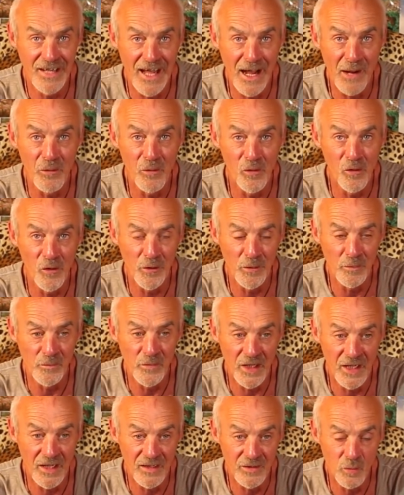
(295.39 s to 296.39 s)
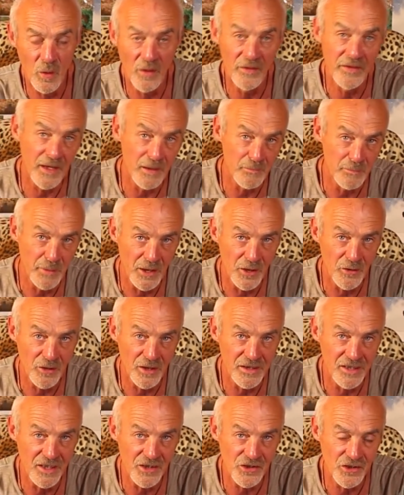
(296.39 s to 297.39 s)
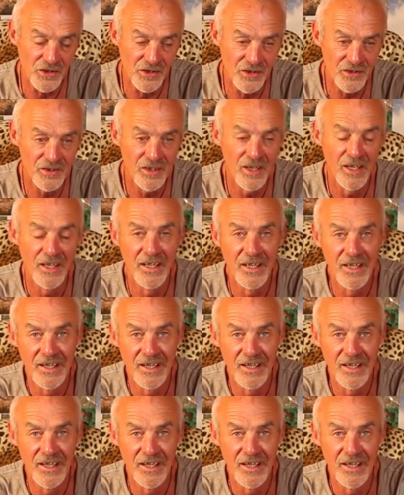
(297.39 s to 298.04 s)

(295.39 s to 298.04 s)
Now we're on them. You know, it's one thing being on conditions.